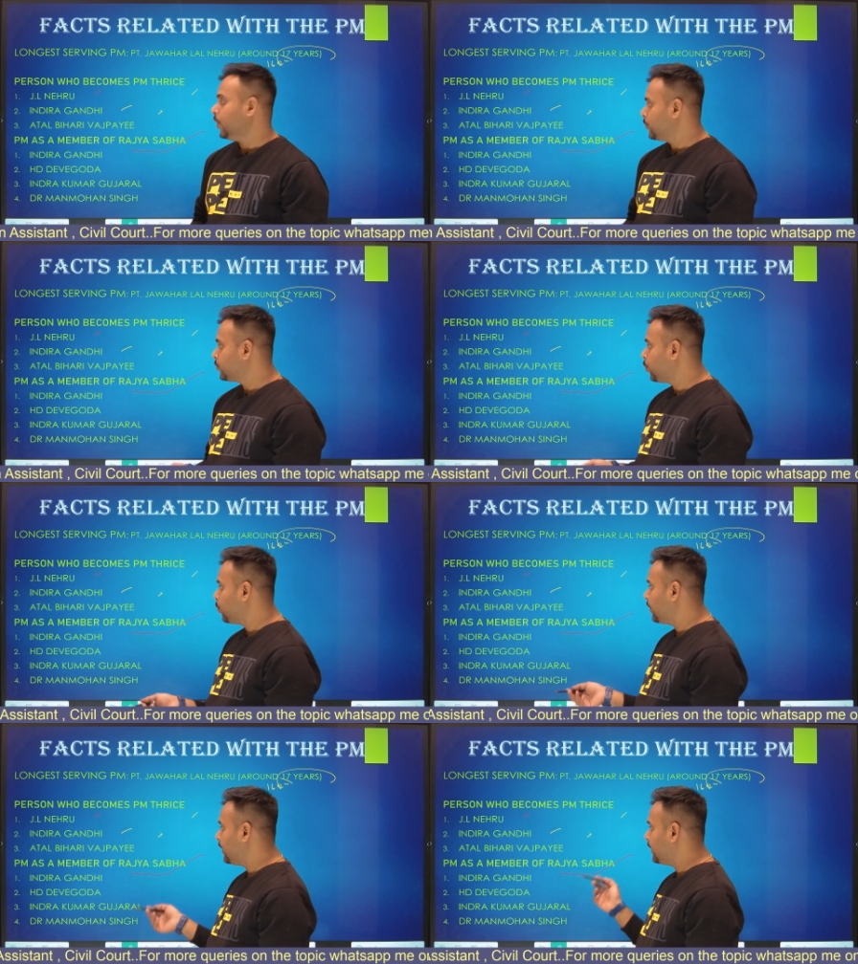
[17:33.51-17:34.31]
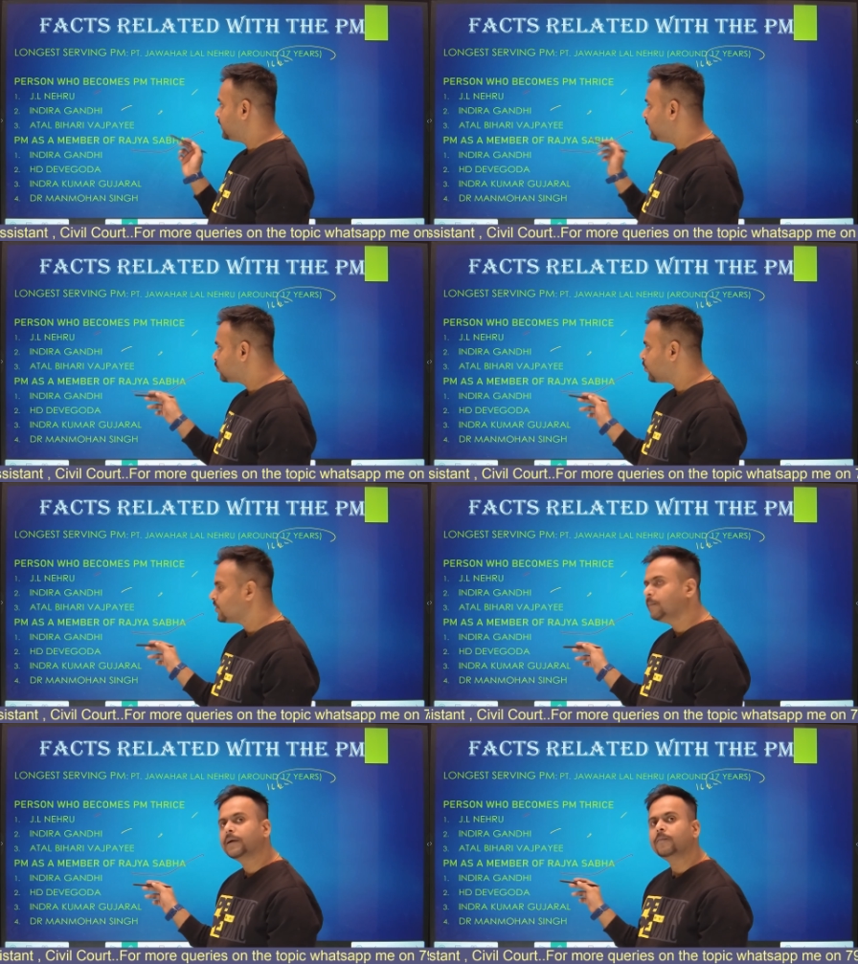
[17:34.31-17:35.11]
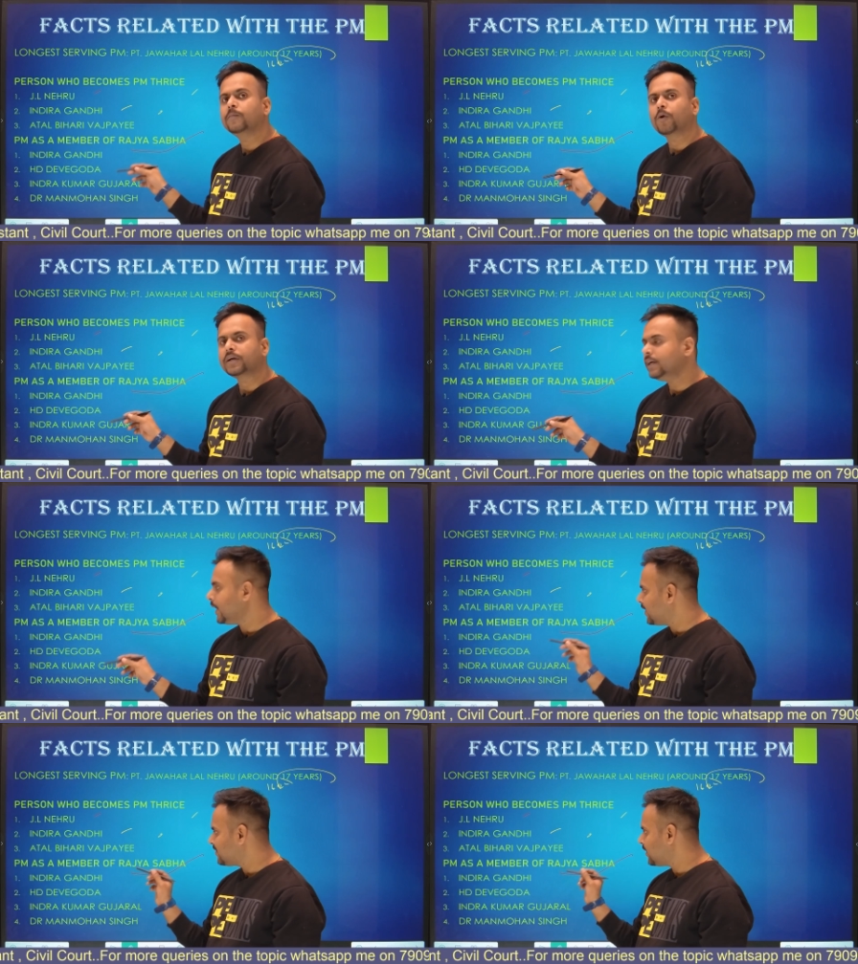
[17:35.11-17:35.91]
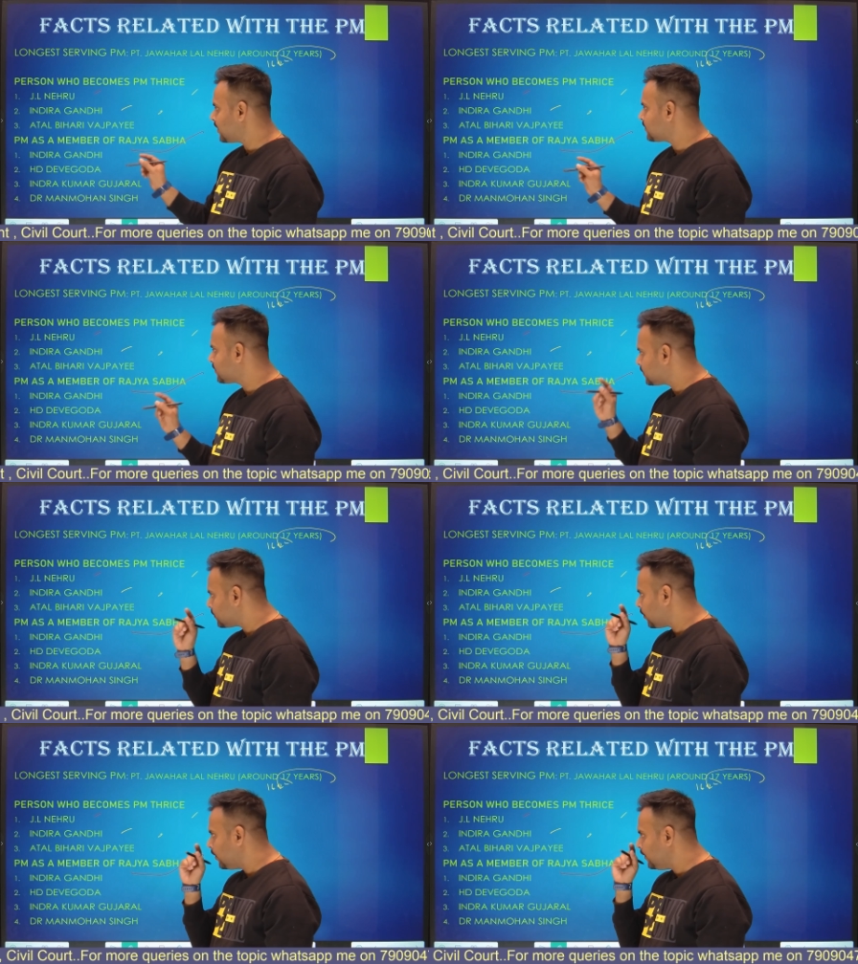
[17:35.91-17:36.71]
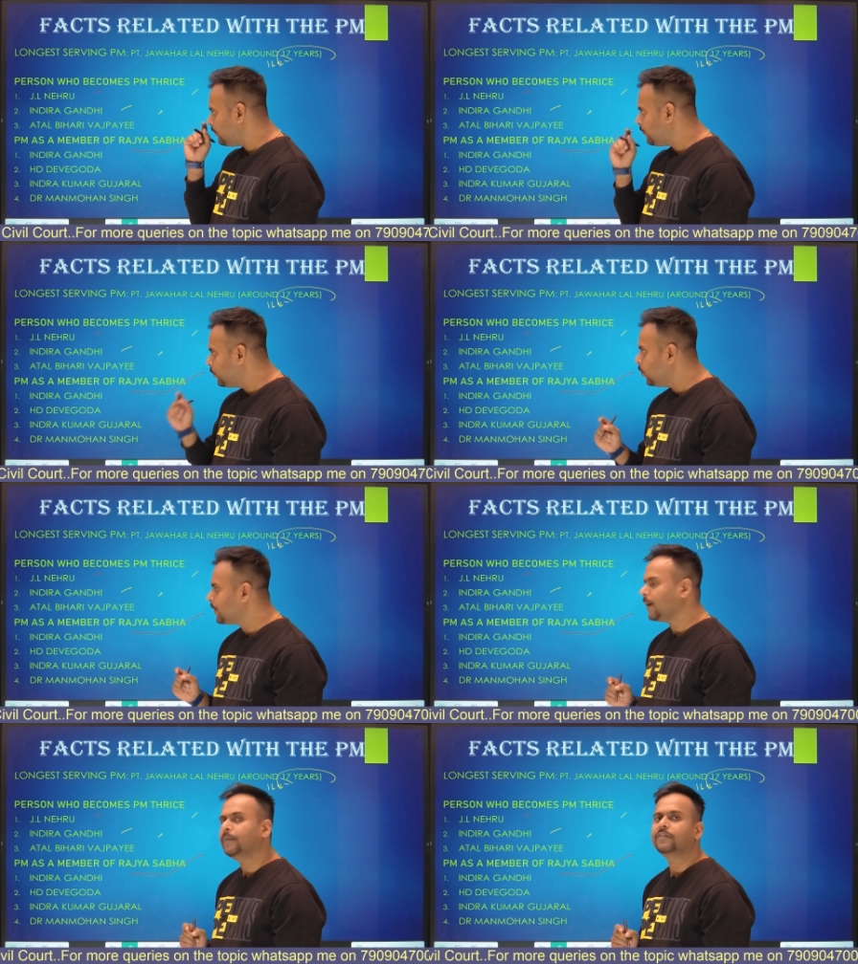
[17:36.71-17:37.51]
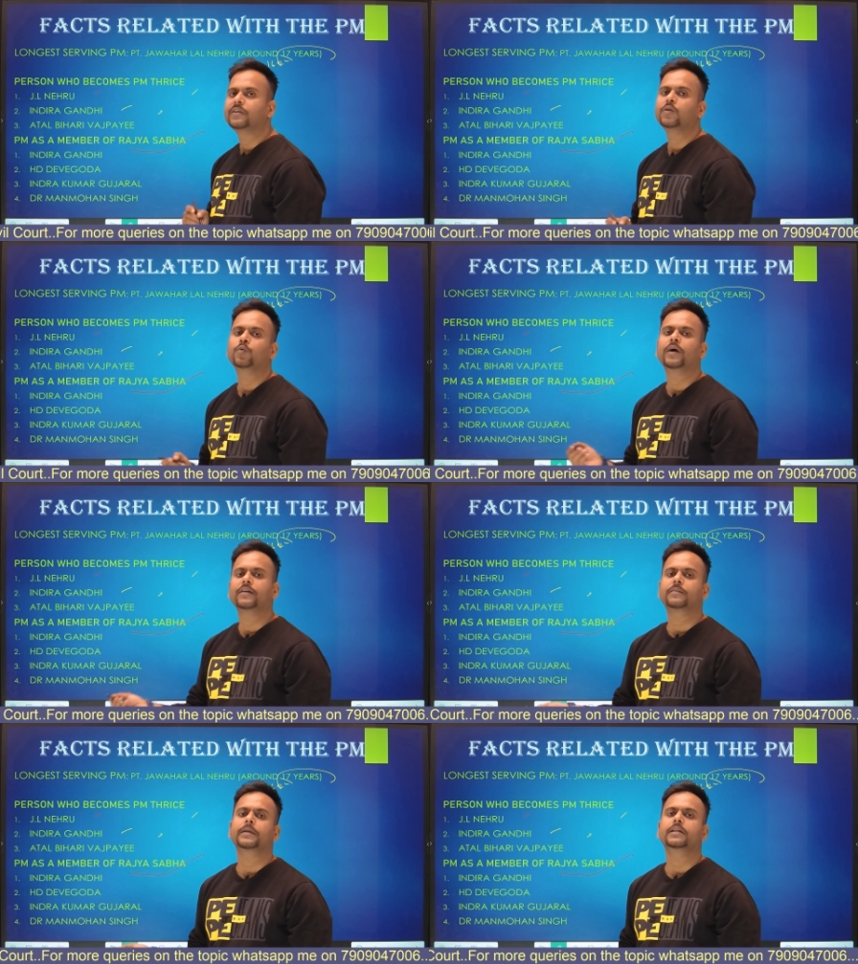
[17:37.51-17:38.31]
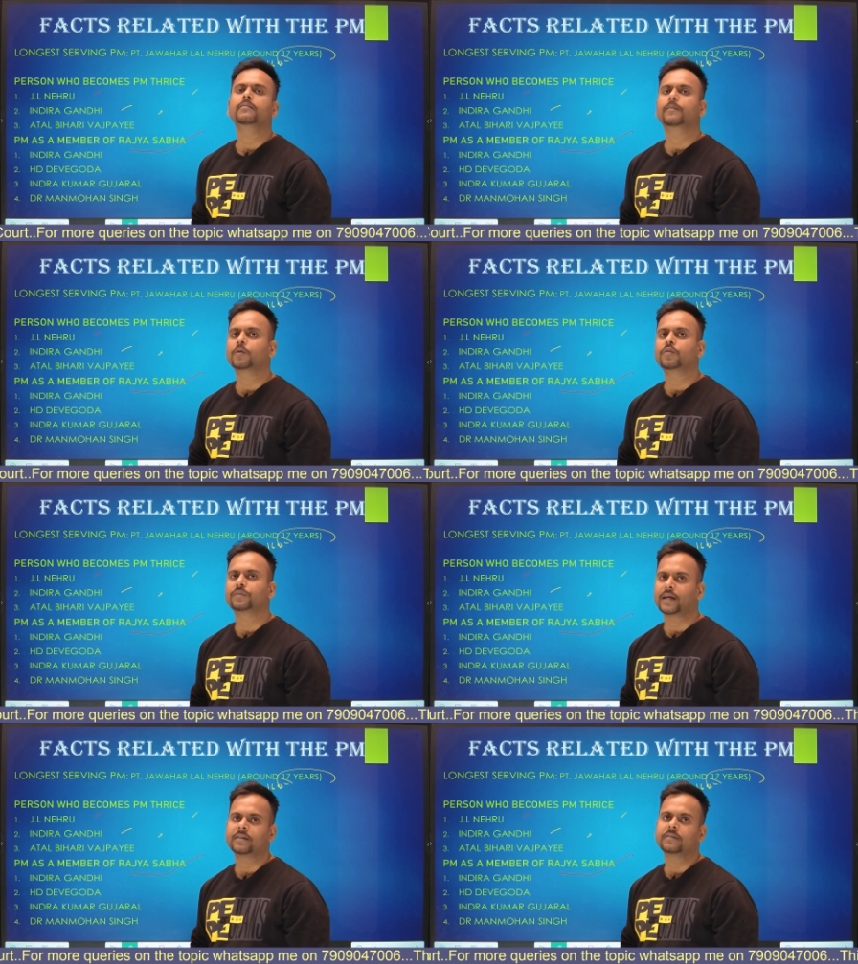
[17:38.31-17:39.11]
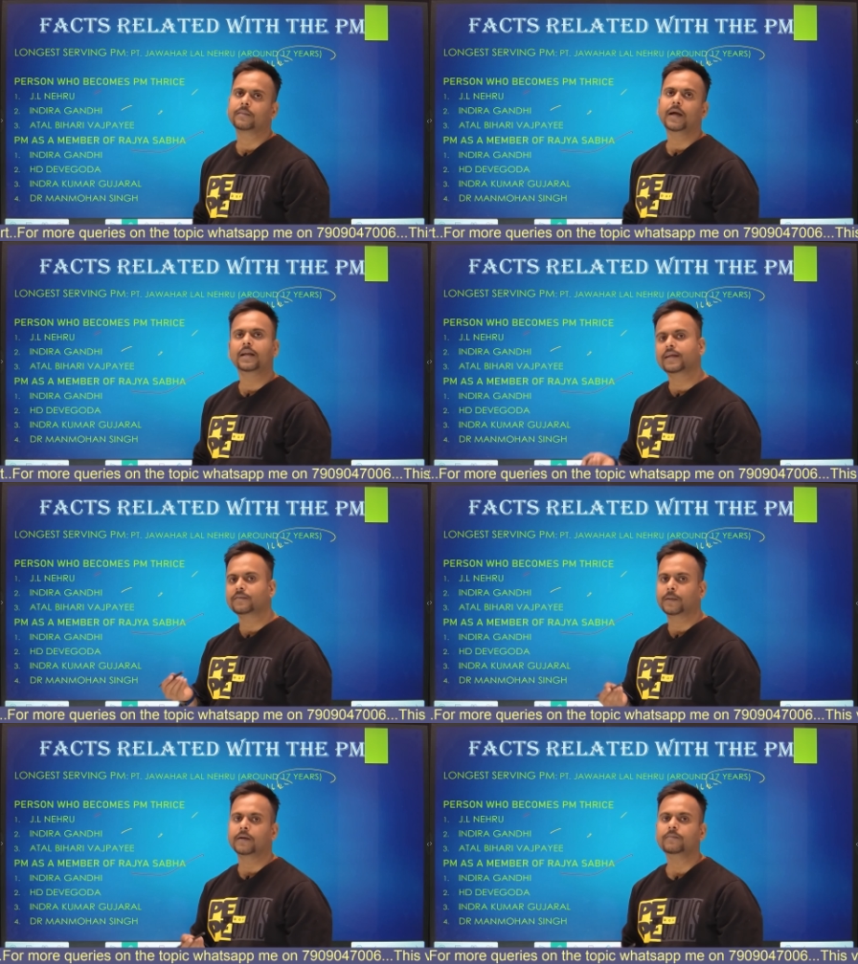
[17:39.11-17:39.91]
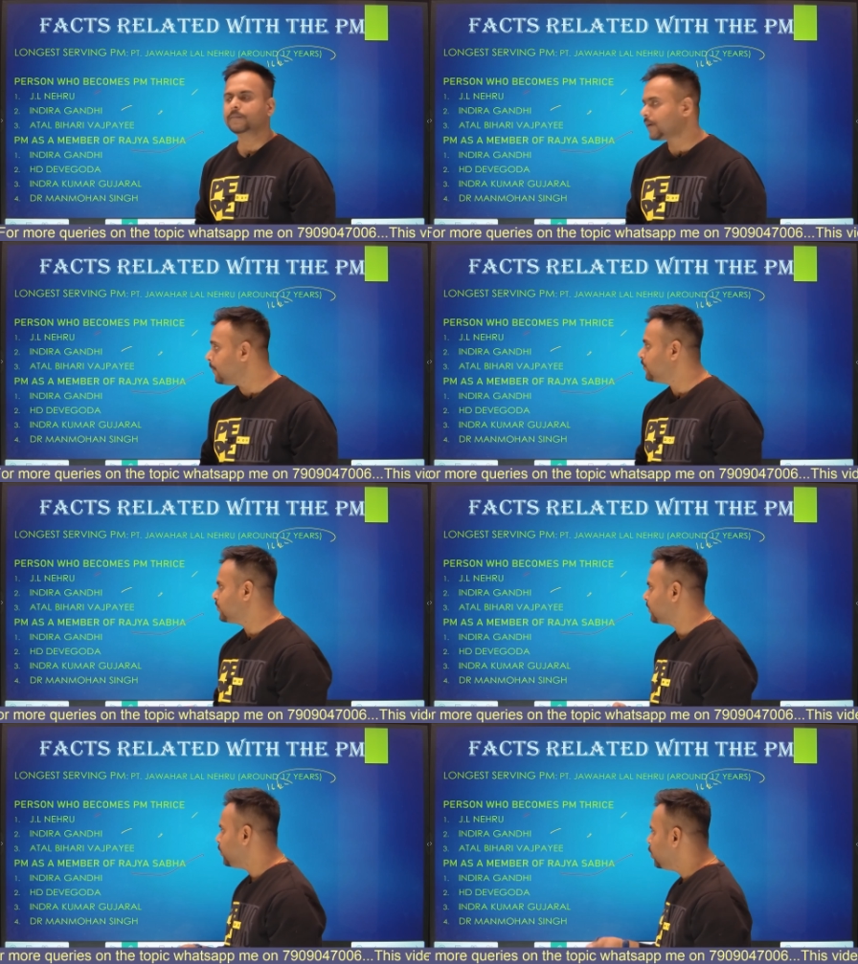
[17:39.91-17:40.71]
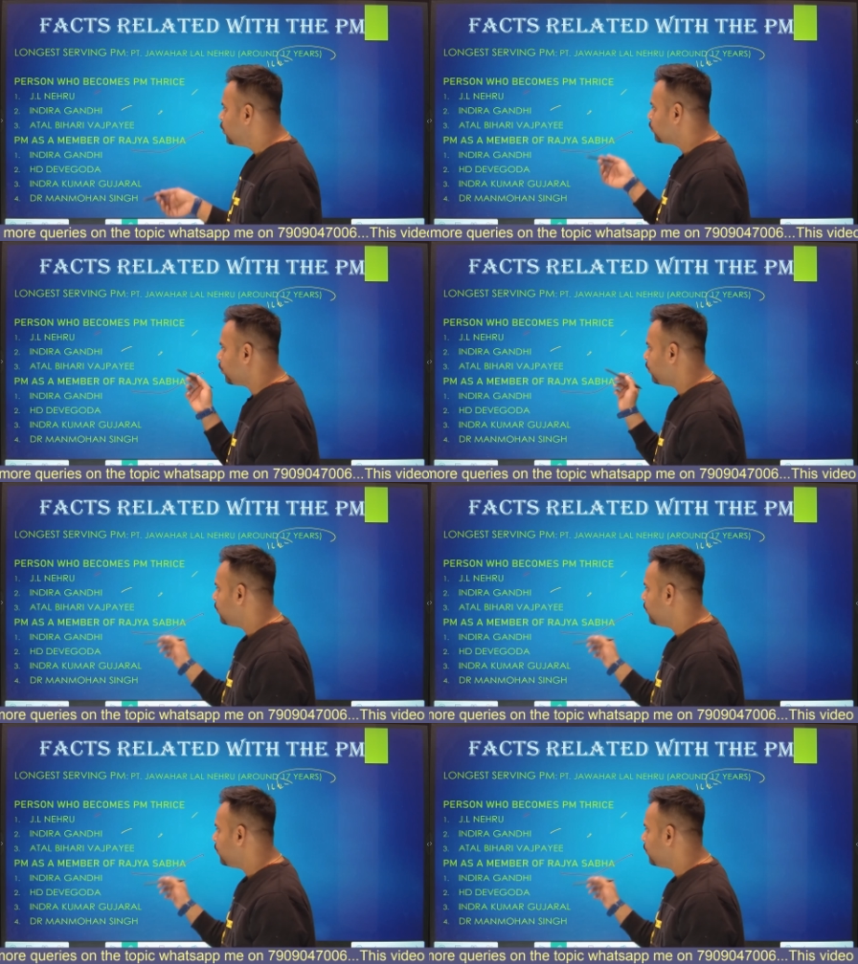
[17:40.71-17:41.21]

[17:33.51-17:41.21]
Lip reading: So this question becomes important, as there are only few Prime Minister who has been the member of Rajya Sabha and has become the Prime Minister. So